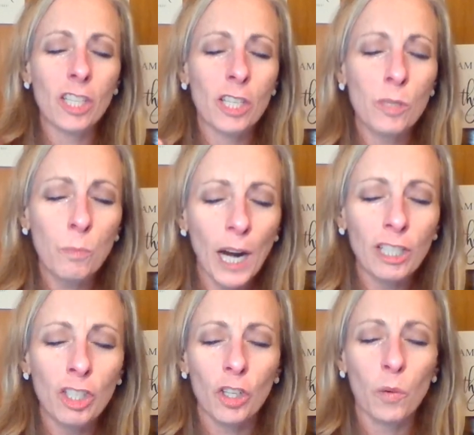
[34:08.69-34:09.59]
to
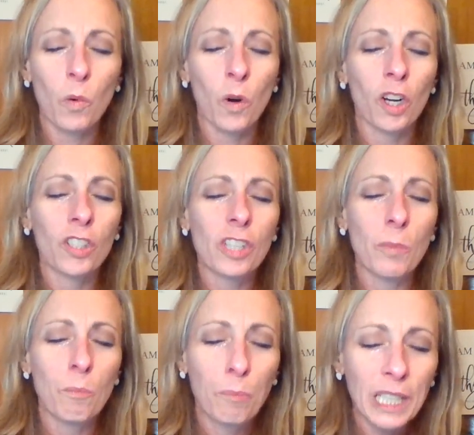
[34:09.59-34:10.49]
spread your word,
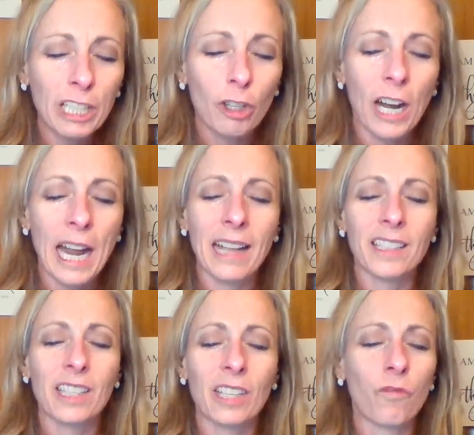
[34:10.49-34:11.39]
to be your
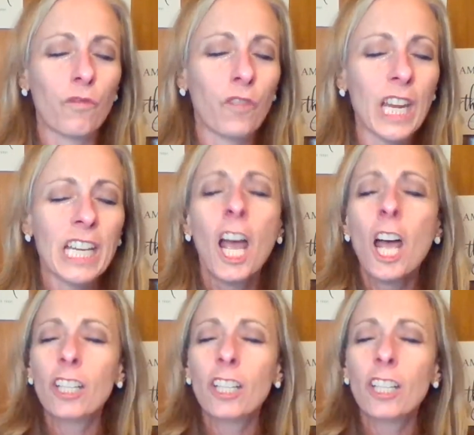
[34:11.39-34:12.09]
hands and feet,